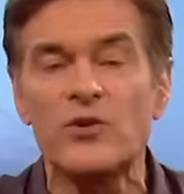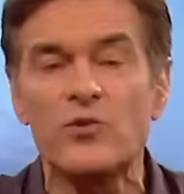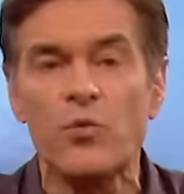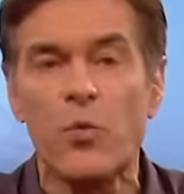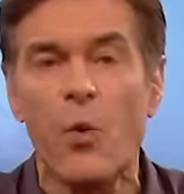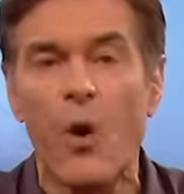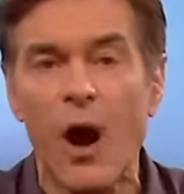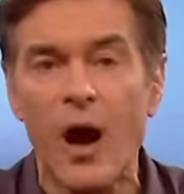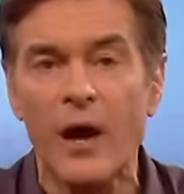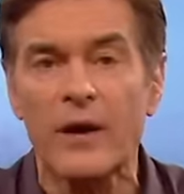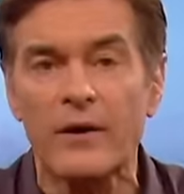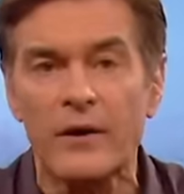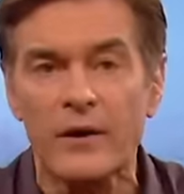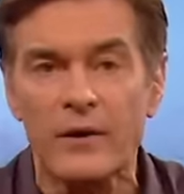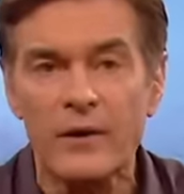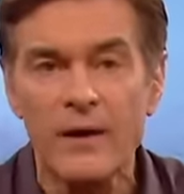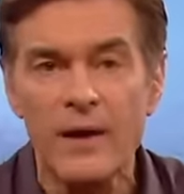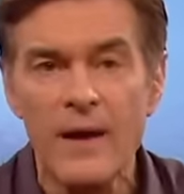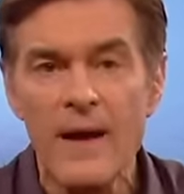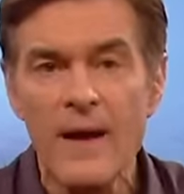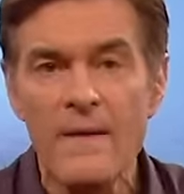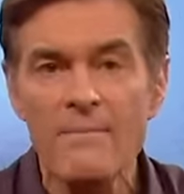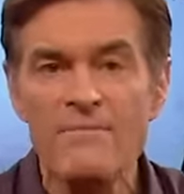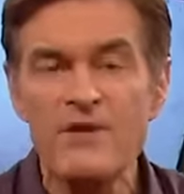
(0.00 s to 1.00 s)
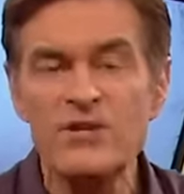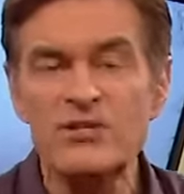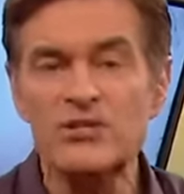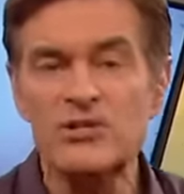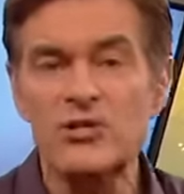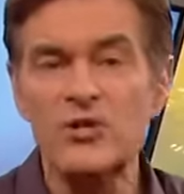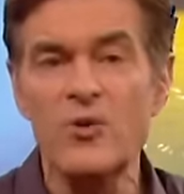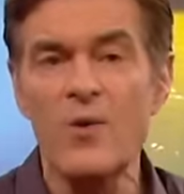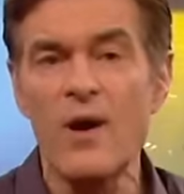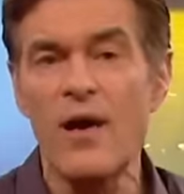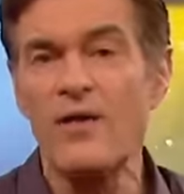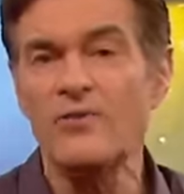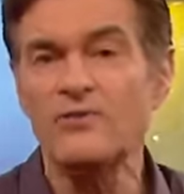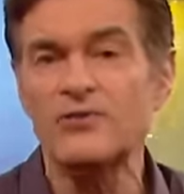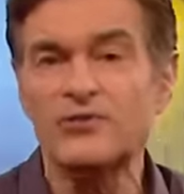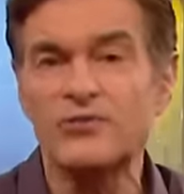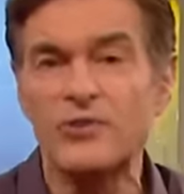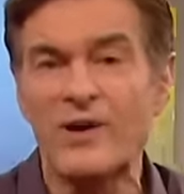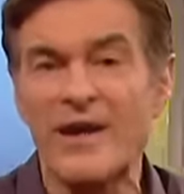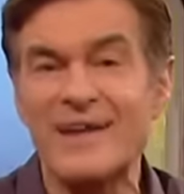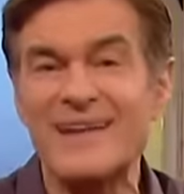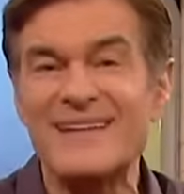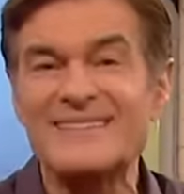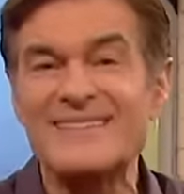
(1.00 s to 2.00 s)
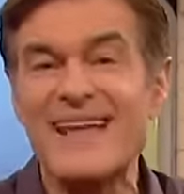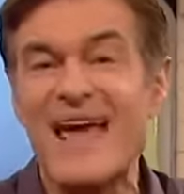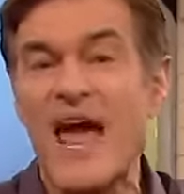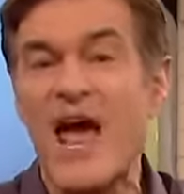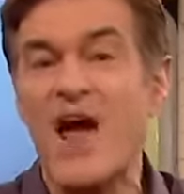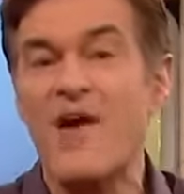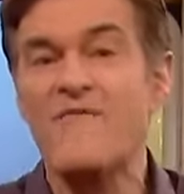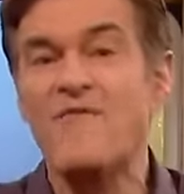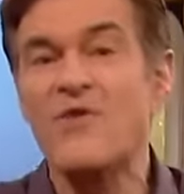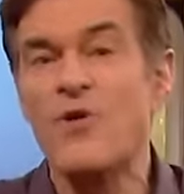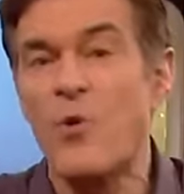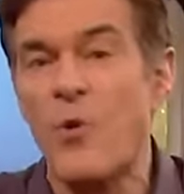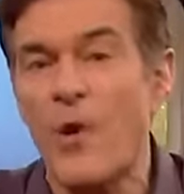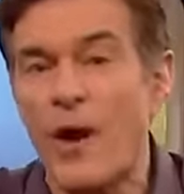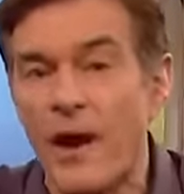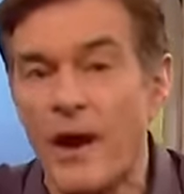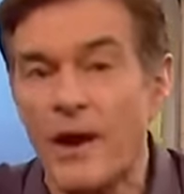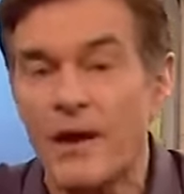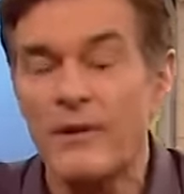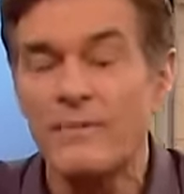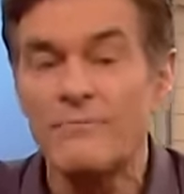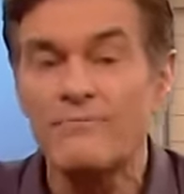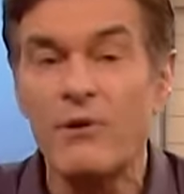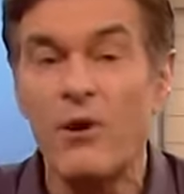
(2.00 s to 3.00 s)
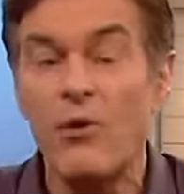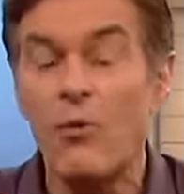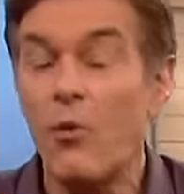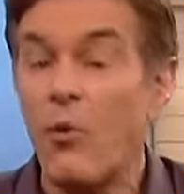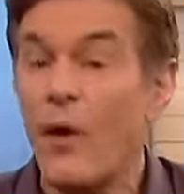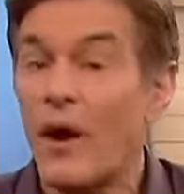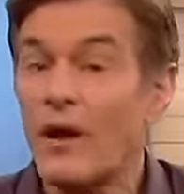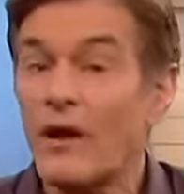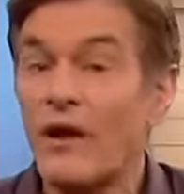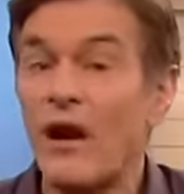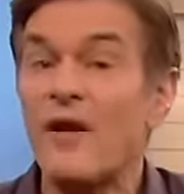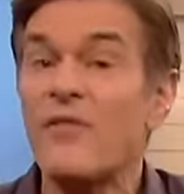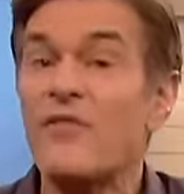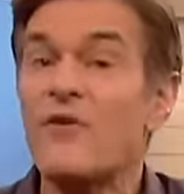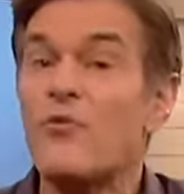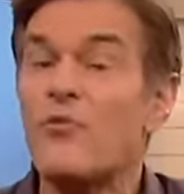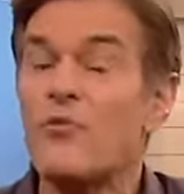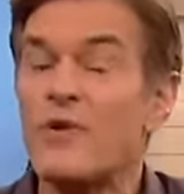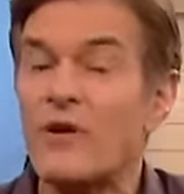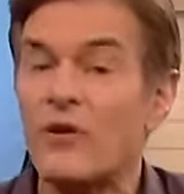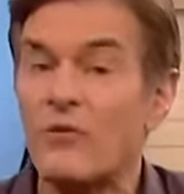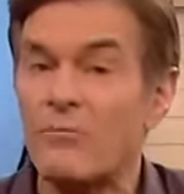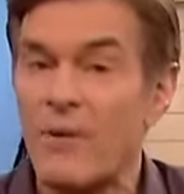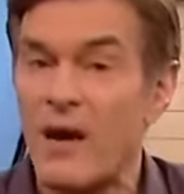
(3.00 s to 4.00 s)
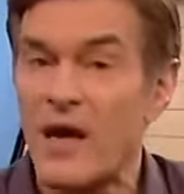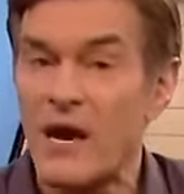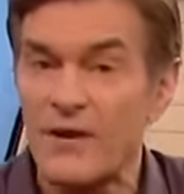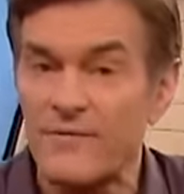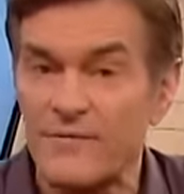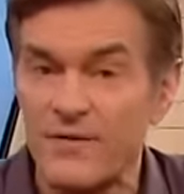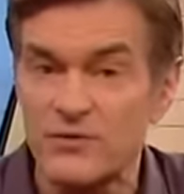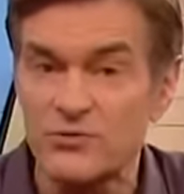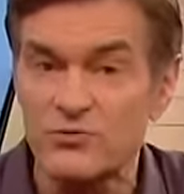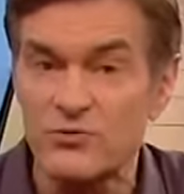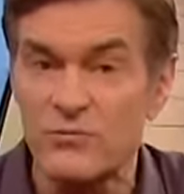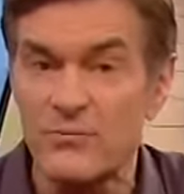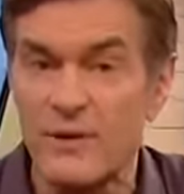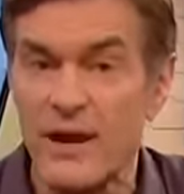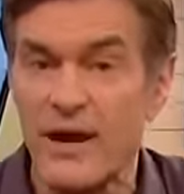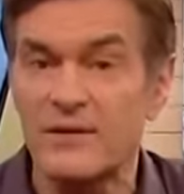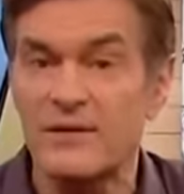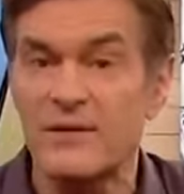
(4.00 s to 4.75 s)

In recent years, alkaline water has started to gain a little bit of traction in the Western world.